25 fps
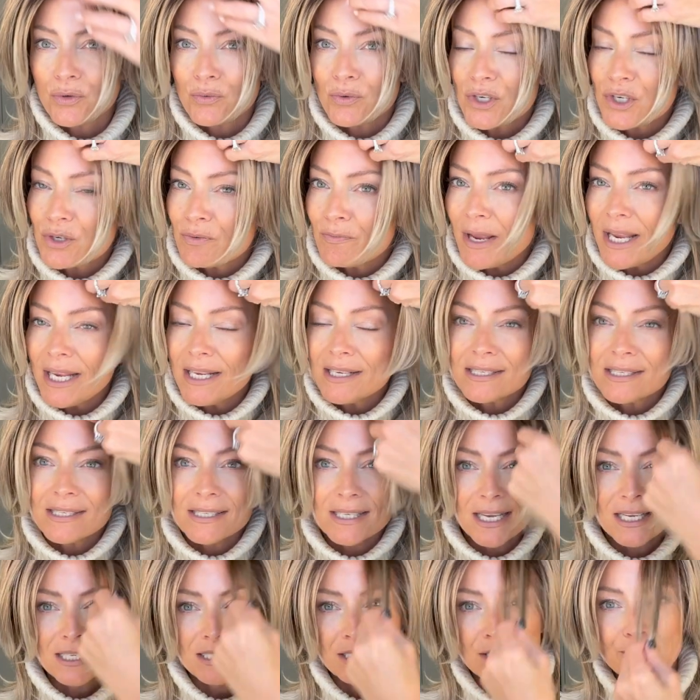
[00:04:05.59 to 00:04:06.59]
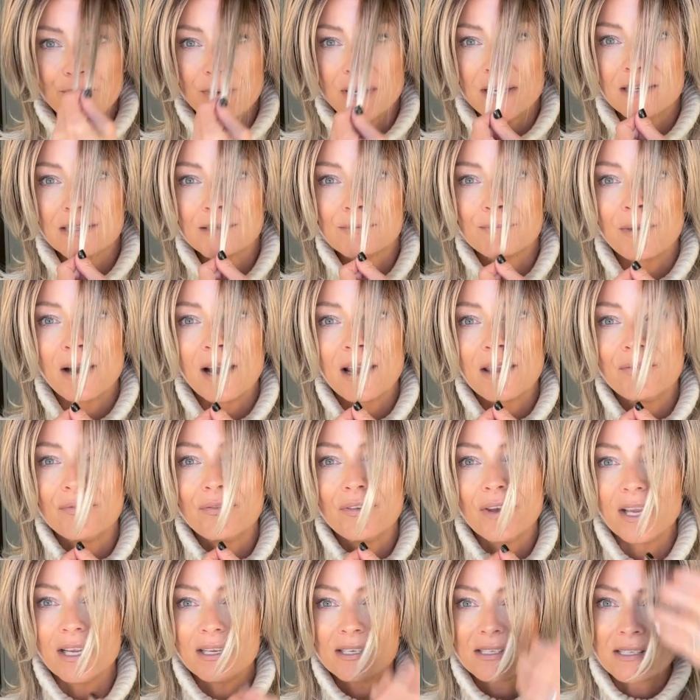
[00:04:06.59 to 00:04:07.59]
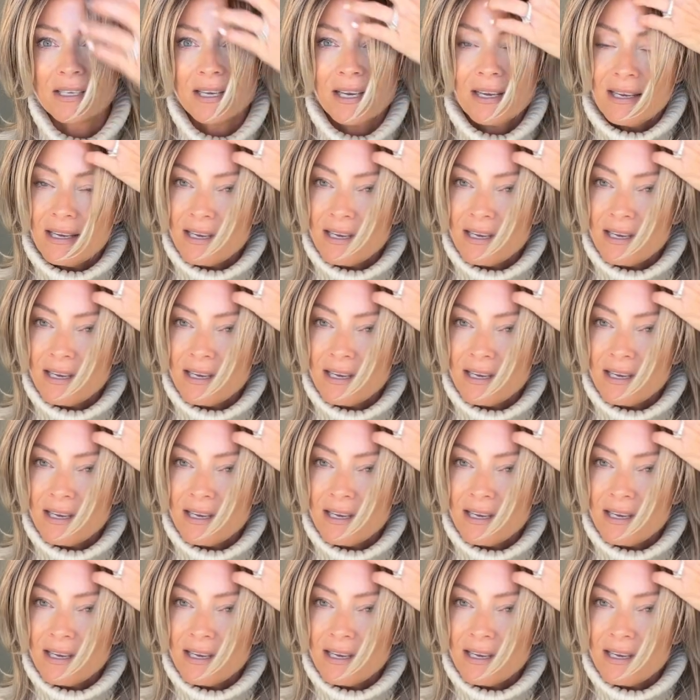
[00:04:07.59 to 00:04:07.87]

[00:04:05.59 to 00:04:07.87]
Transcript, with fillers: which makes sense because my face